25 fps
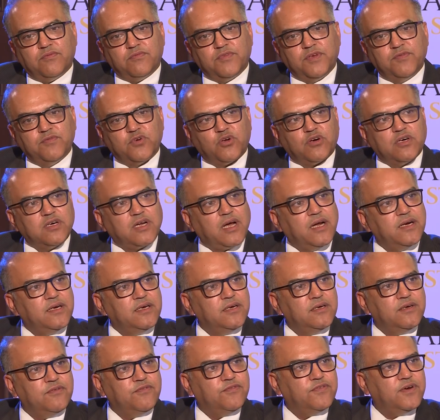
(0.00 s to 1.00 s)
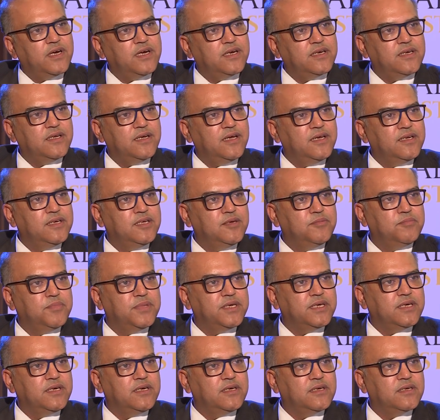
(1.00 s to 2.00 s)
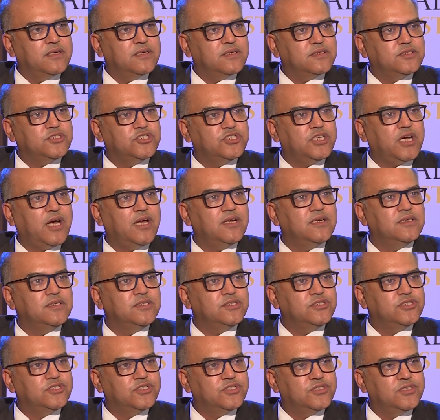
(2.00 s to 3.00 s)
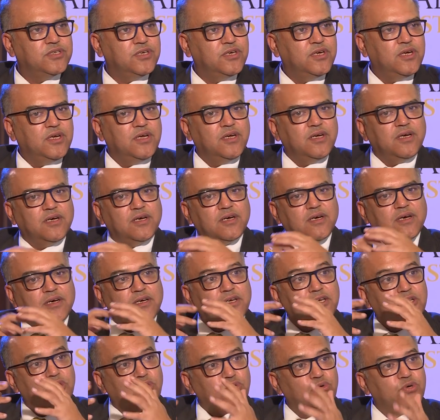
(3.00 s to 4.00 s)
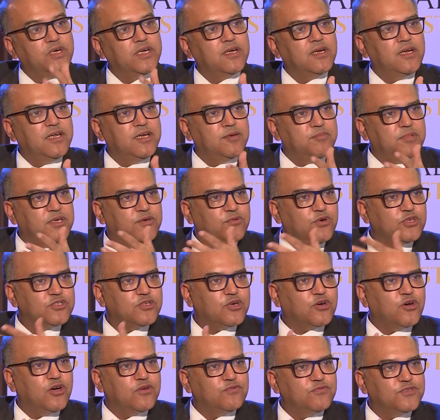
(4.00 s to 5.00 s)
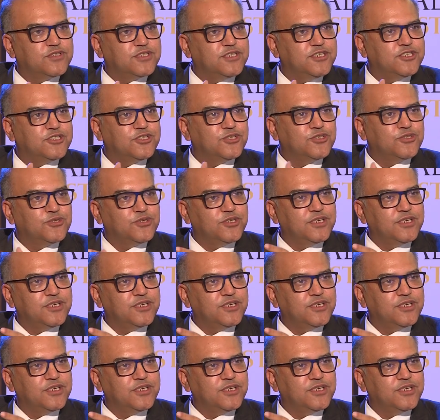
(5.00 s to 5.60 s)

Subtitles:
We've not identified any big challenge, including labor was a conversation